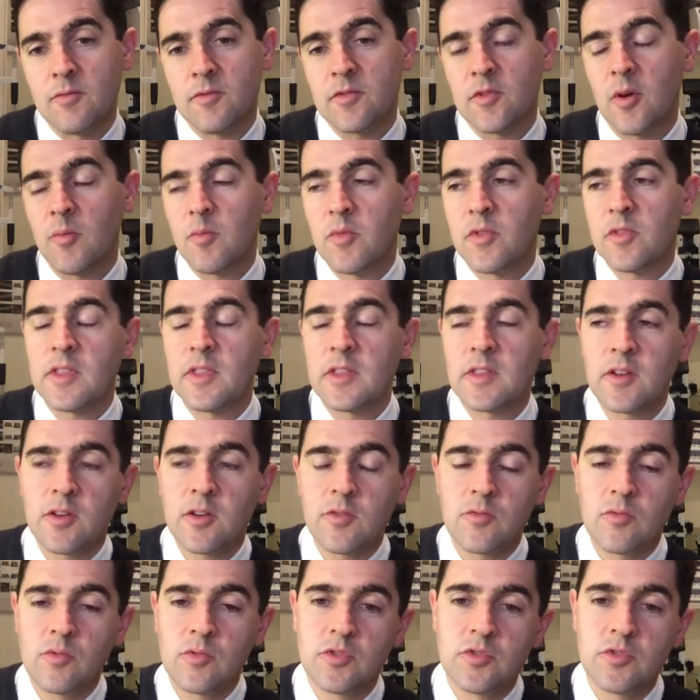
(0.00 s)
common thing that I
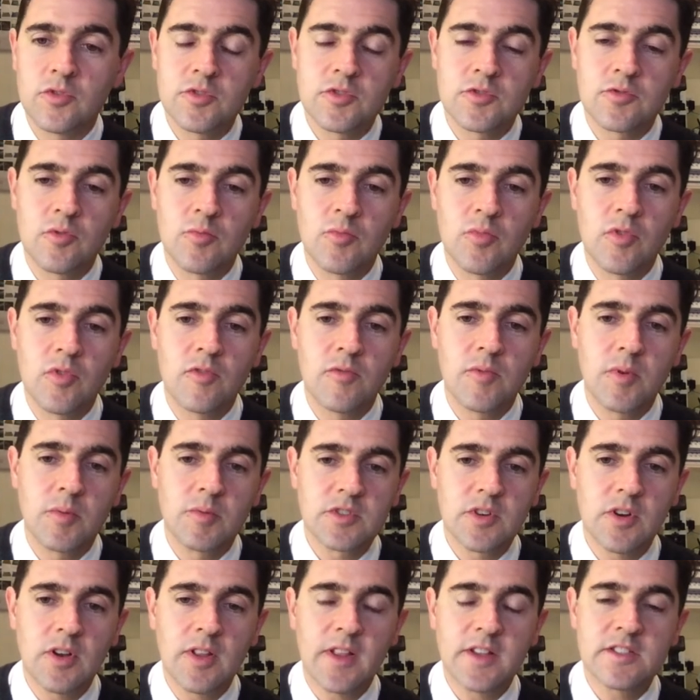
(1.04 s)
will do is remove people's
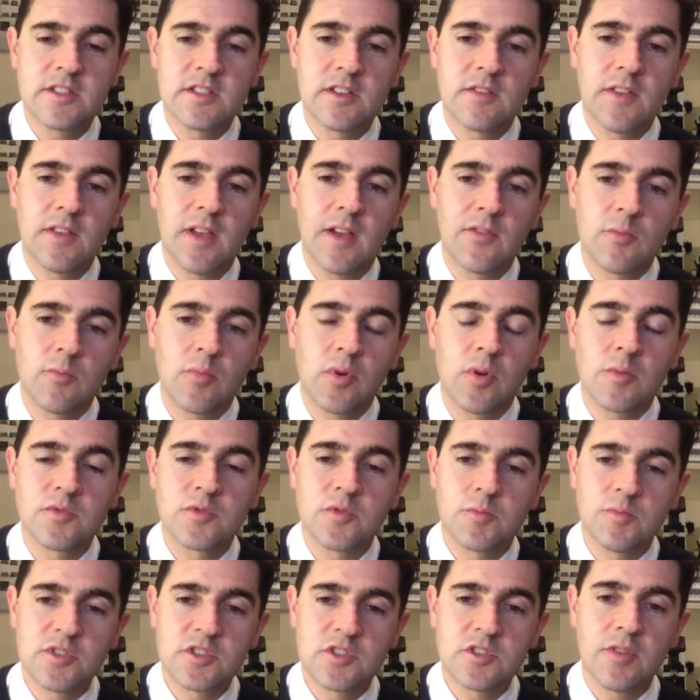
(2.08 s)
eyelashes if they're having problems
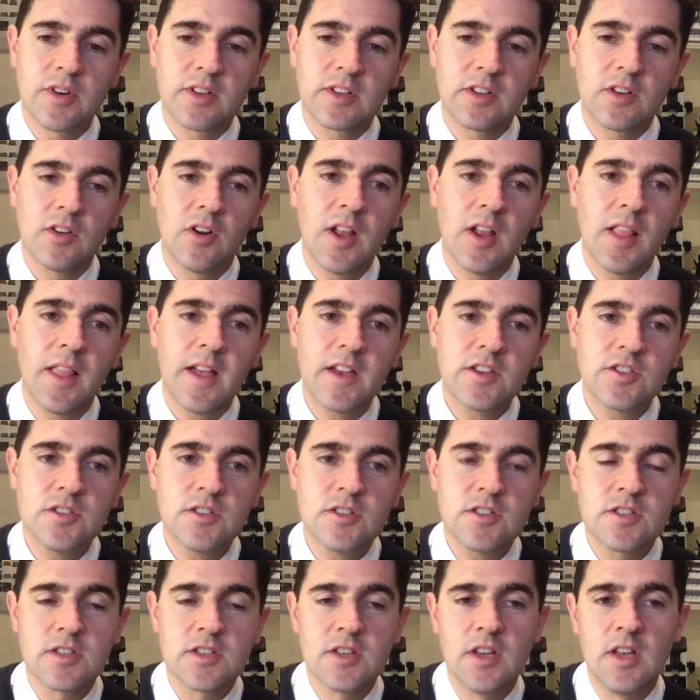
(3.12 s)
with misdirected
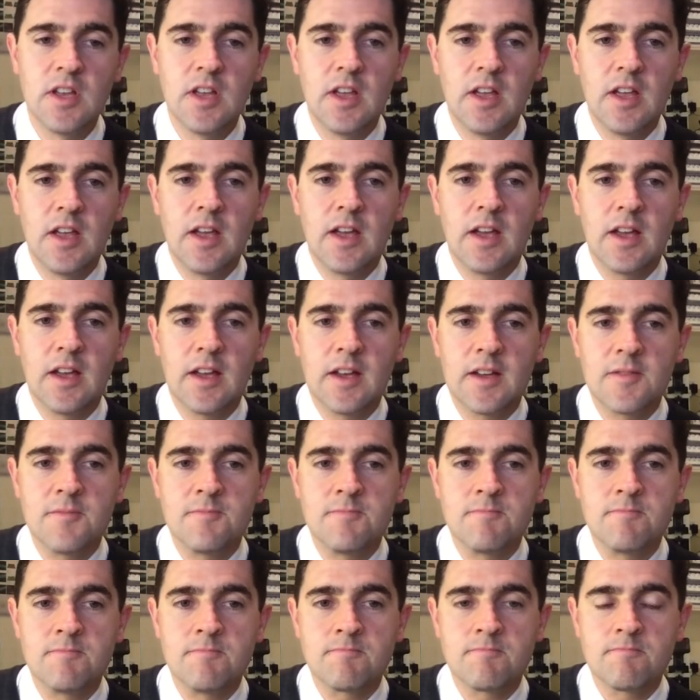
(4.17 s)
eyelashes.
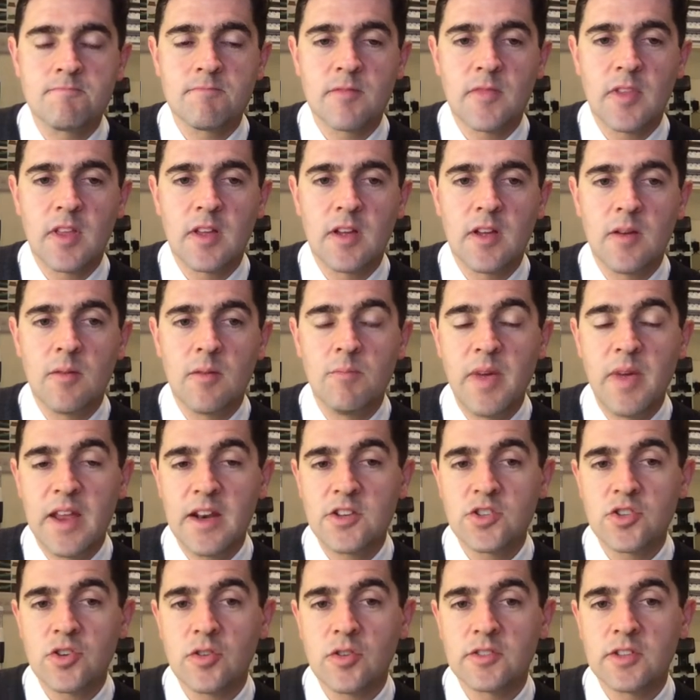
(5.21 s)

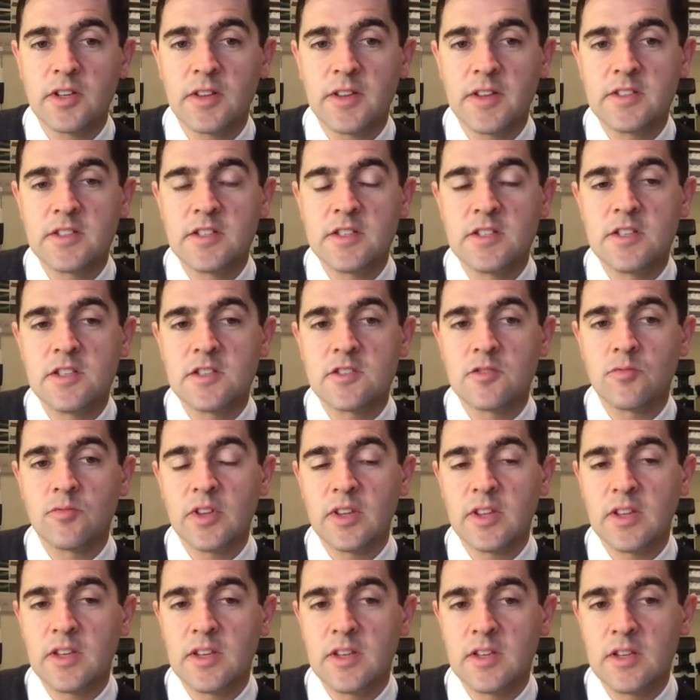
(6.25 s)
Bandage contact lenses is a
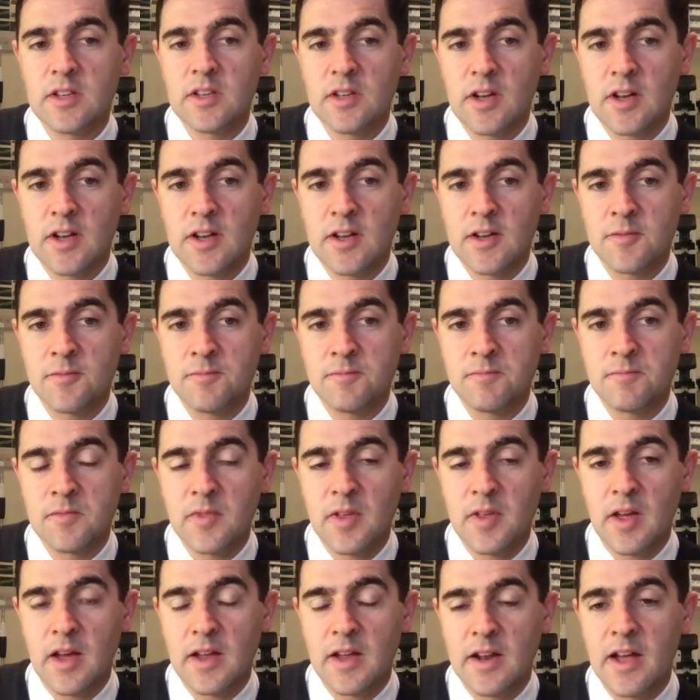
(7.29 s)
really
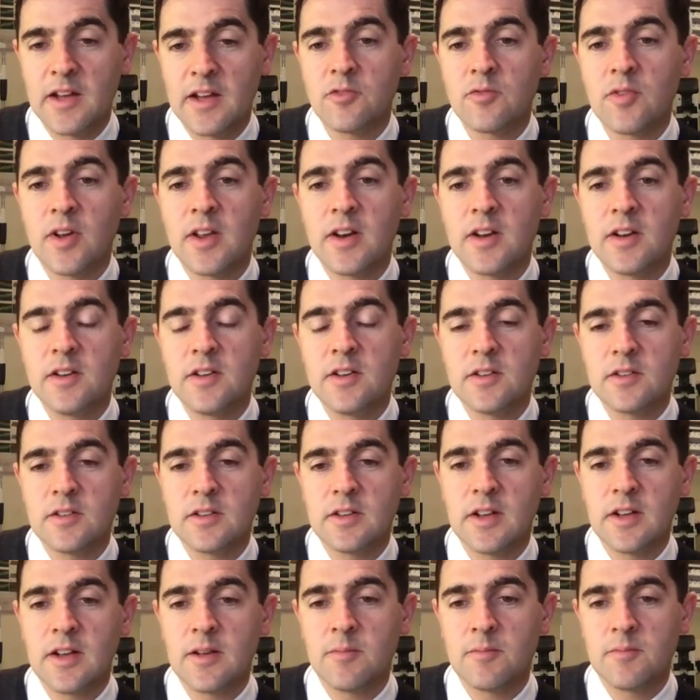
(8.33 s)
an underrated,
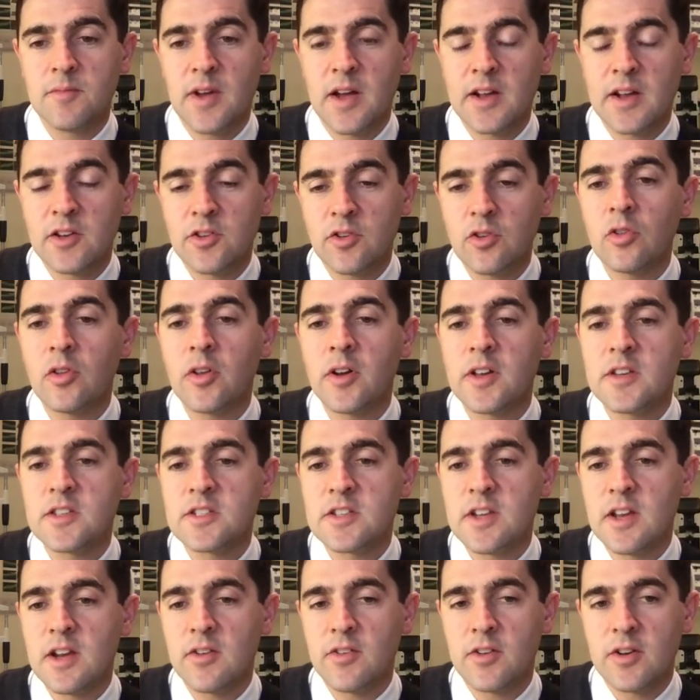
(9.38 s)

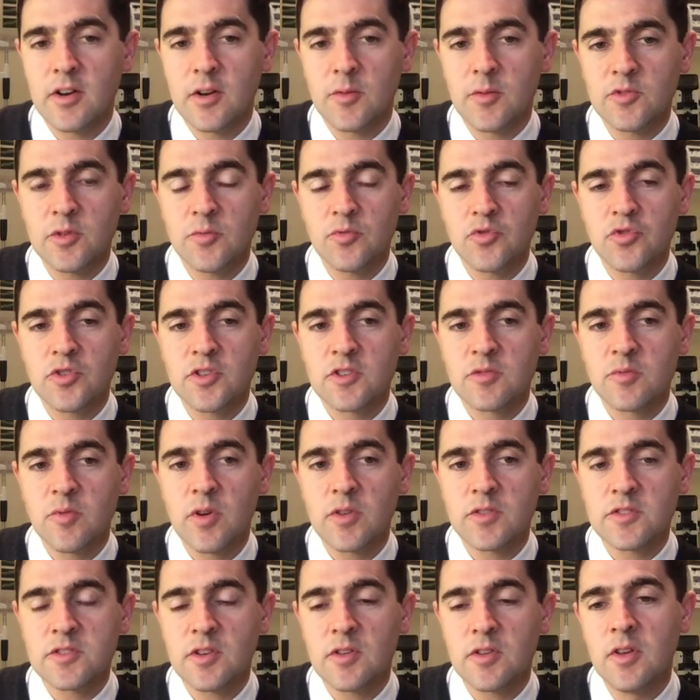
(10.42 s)
underutilized area in optometry as
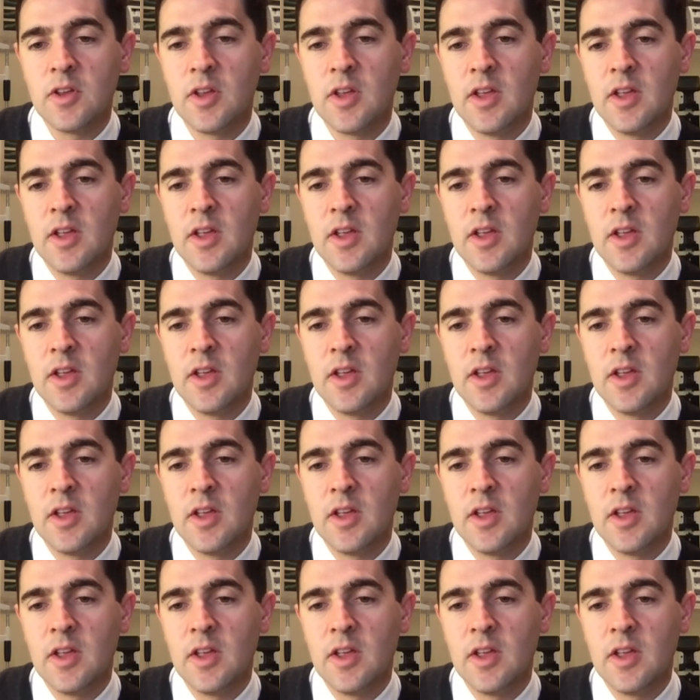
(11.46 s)
well. So